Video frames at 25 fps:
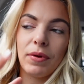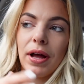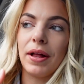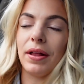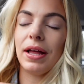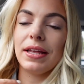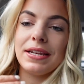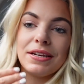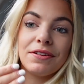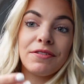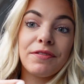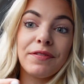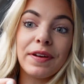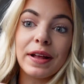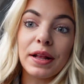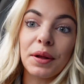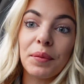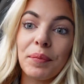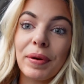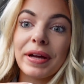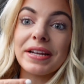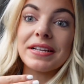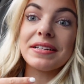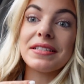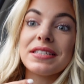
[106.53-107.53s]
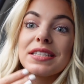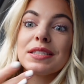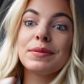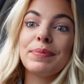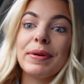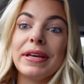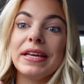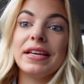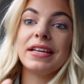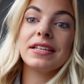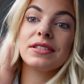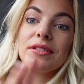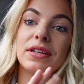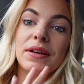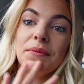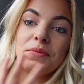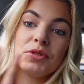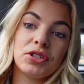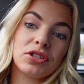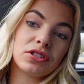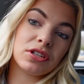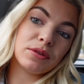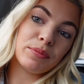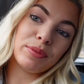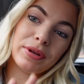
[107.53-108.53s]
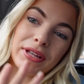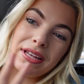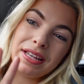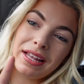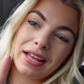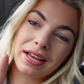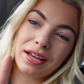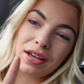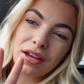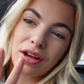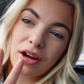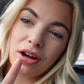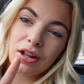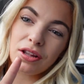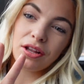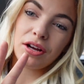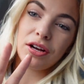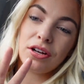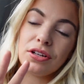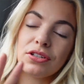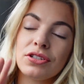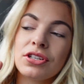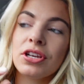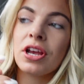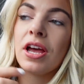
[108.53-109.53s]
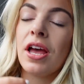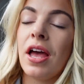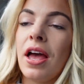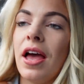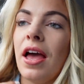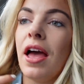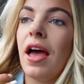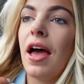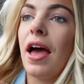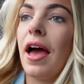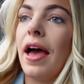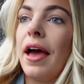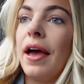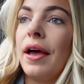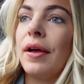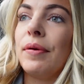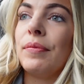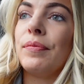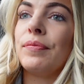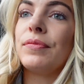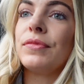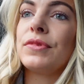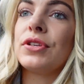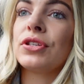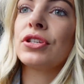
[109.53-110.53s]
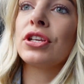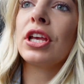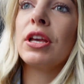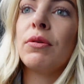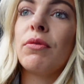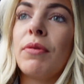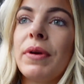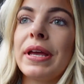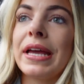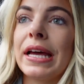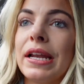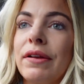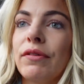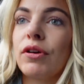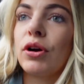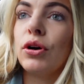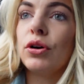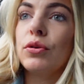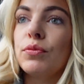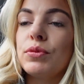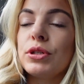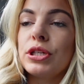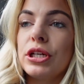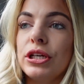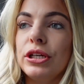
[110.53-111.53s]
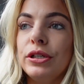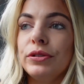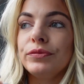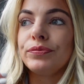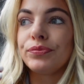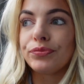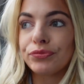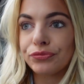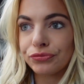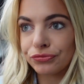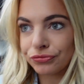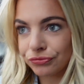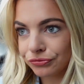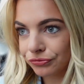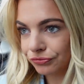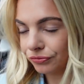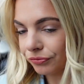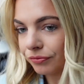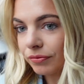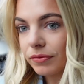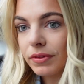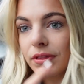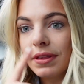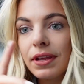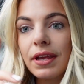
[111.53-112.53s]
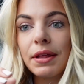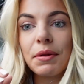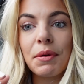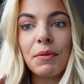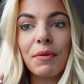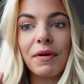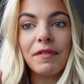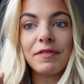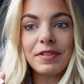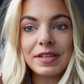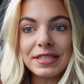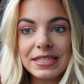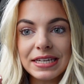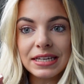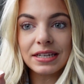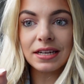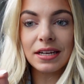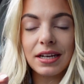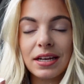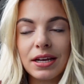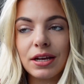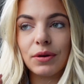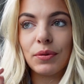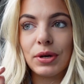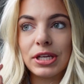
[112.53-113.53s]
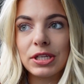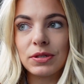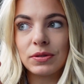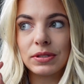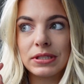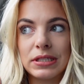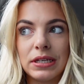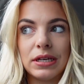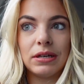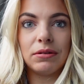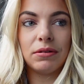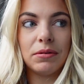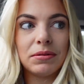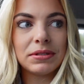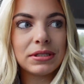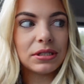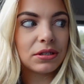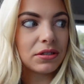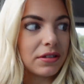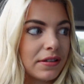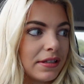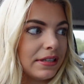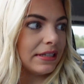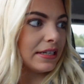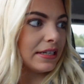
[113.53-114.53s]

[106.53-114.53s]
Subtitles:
Well, I did film, but I didn't speak, so I'm just going to put in like a collage to show you what we kind of got up to. And we went for dinner, which was what was it called?